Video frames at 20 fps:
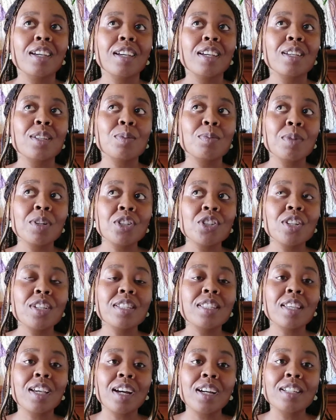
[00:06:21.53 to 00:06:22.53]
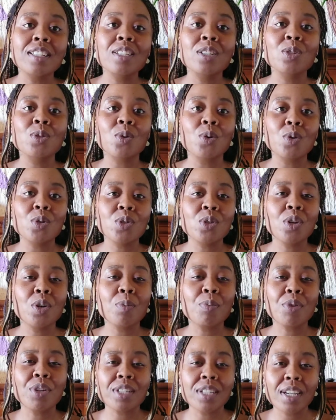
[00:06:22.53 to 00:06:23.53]
as much as Kali is also a
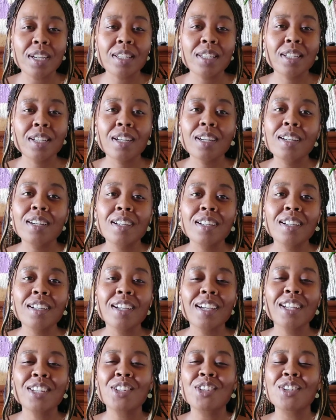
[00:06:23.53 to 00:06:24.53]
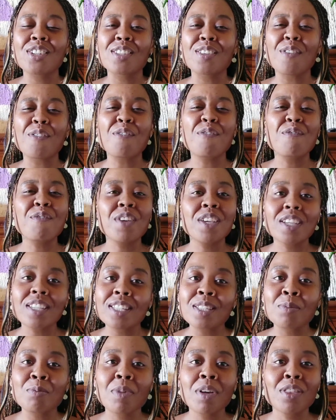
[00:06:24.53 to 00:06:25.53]
protector, and she's a
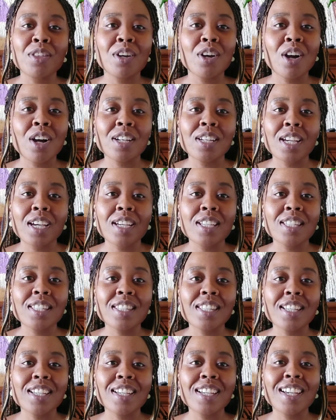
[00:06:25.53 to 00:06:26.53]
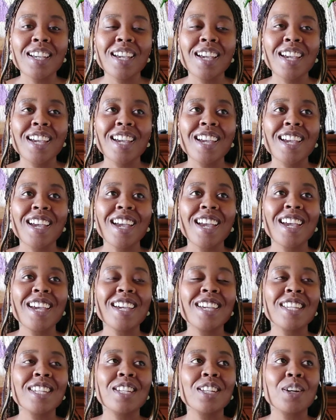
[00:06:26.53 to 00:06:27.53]
fierce mother goddess,
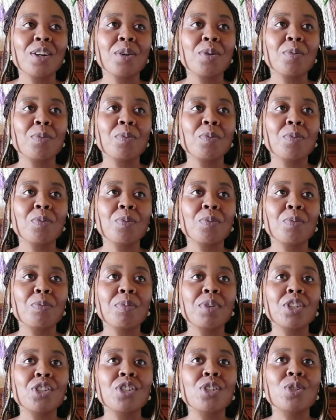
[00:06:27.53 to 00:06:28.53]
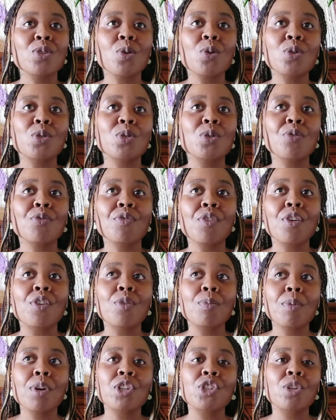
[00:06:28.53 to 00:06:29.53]
and but she's also very
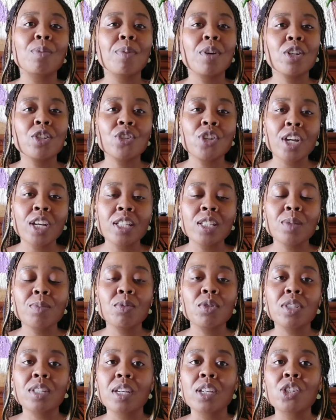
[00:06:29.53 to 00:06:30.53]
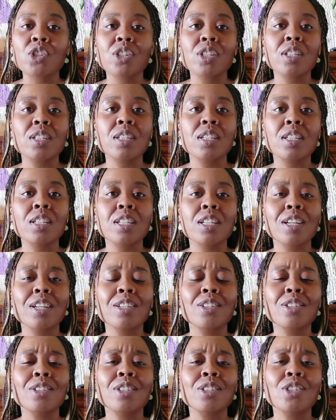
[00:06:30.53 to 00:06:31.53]
much about transmutation,
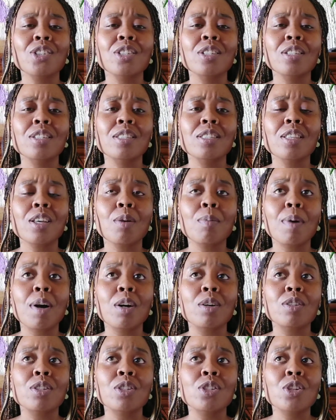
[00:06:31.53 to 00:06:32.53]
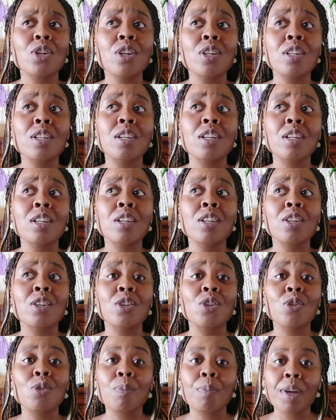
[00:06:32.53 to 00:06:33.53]
and she's about turning
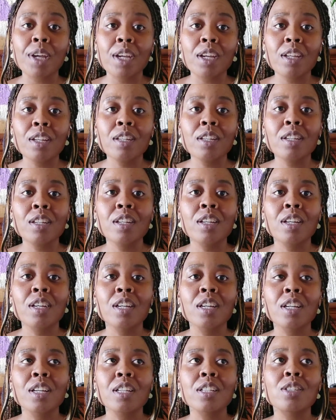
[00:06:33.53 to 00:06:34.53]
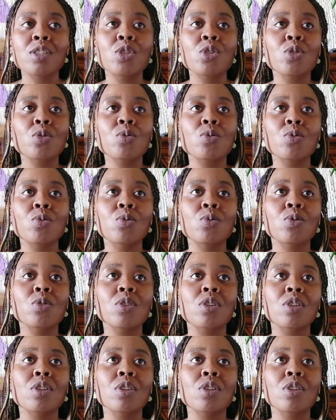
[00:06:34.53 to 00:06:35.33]
your pain into